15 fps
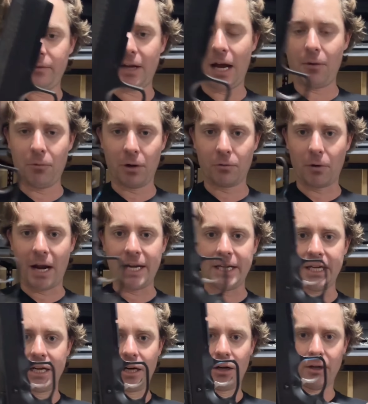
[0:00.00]
Got one right
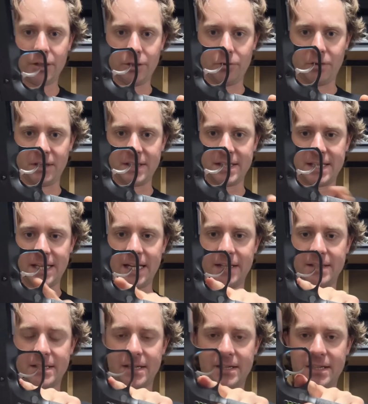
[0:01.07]
here. You can see it
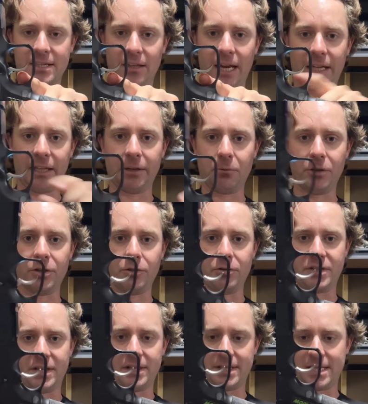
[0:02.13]
slightly
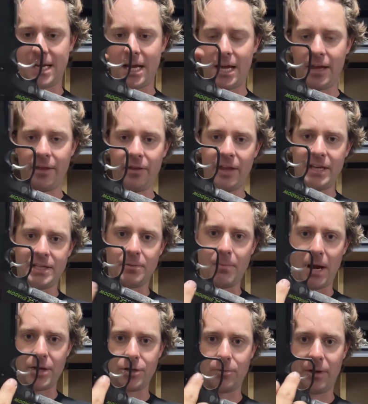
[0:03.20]
reduces this
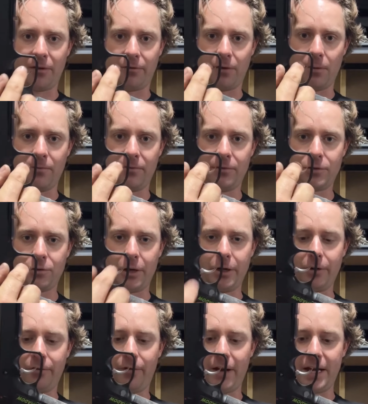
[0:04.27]
measurement from
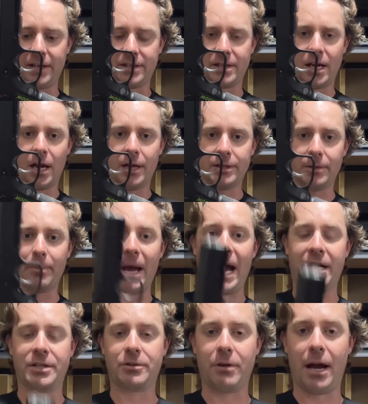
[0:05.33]
trigger face to
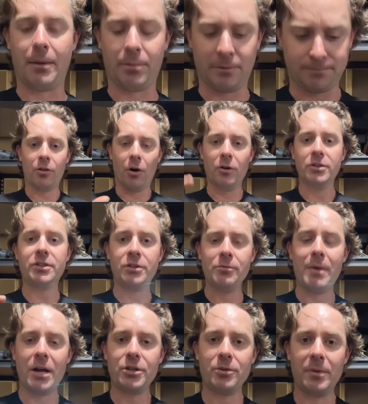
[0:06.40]
backstrap. Those two
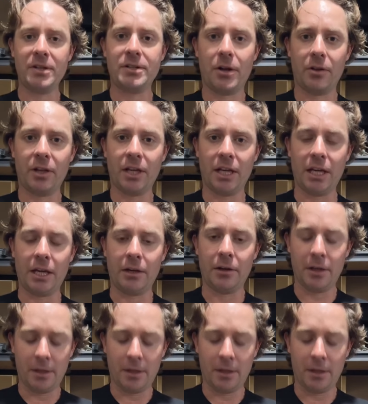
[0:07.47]
measurements are the key.